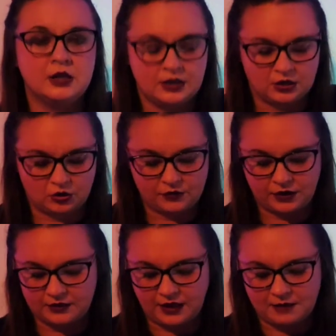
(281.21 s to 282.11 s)
You know,
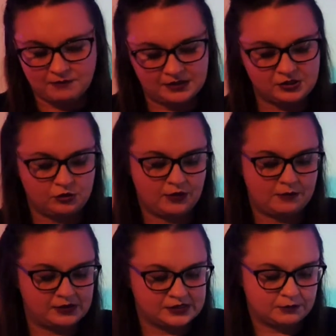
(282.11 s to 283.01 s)
they miss you. They
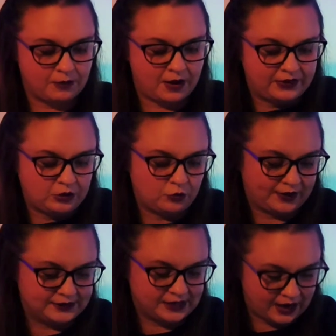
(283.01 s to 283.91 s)
miss the bond that you guys
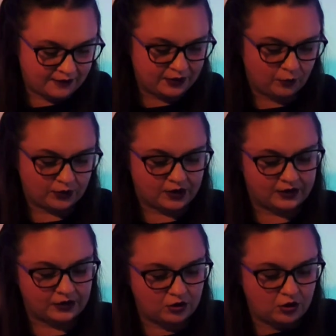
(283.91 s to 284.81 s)
have. They want to kind of
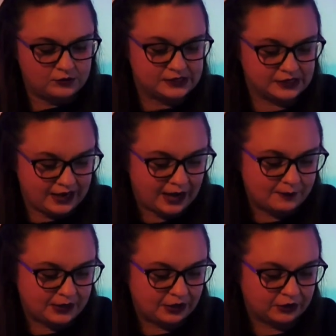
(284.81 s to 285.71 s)
close the gap
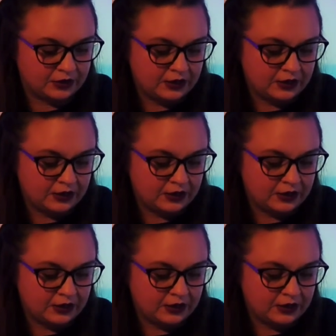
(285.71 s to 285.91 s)
here.